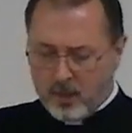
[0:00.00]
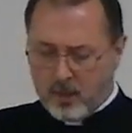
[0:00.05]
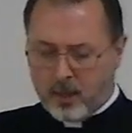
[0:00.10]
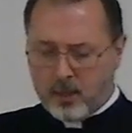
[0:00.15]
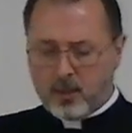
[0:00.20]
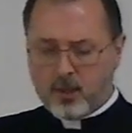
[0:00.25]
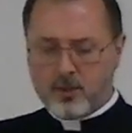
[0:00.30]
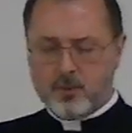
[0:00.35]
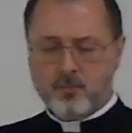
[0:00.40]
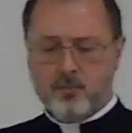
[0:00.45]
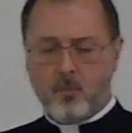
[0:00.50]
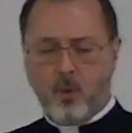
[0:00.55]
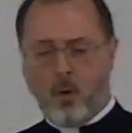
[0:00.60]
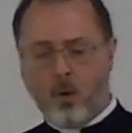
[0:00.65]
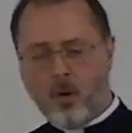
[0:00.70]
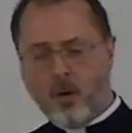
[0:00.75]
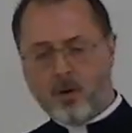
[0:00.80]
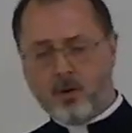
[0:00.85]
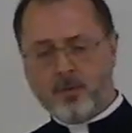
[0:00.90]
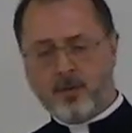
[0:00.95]
It is
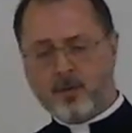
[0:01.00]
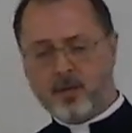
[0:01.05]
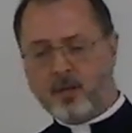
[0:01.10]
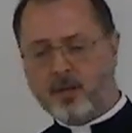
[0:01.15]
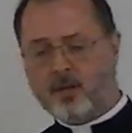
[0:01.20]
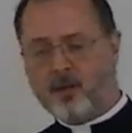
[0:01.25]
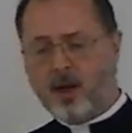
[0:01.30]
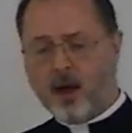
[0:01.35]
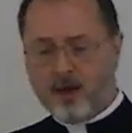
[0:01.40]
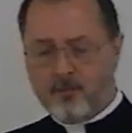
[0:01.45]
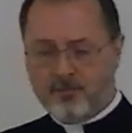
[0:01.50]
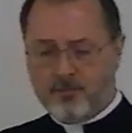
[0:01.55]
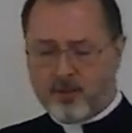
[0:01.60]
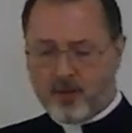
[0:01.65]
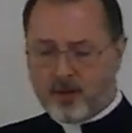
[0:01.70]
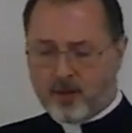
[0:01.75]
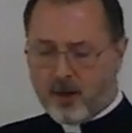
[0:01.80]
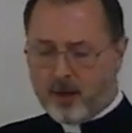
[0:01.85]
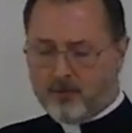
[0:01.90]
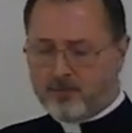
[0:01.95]
more than enough
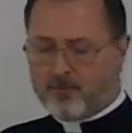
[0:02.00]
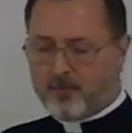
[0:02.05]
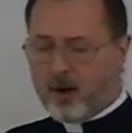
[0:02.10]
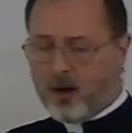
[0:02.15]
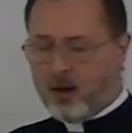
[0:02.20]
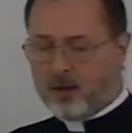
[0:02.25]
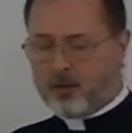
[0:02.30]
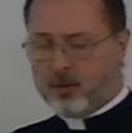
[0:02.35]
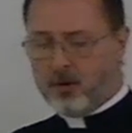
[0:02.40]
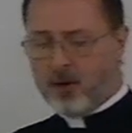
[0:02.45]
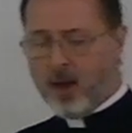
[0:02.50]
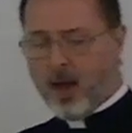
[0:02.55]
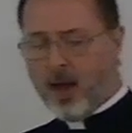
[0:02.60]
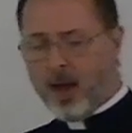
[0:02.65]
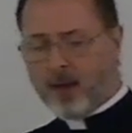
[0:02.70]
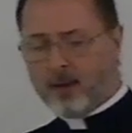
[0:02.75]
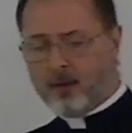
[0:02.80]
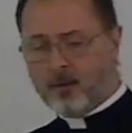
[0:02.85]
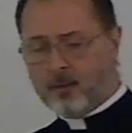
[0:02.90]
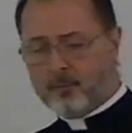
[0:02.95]
that our father
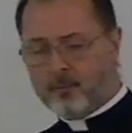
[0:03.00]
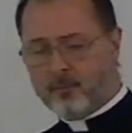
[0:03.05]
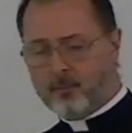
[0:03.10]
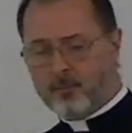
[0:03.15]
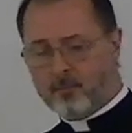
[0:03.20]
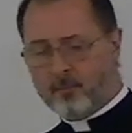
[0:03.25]
Adam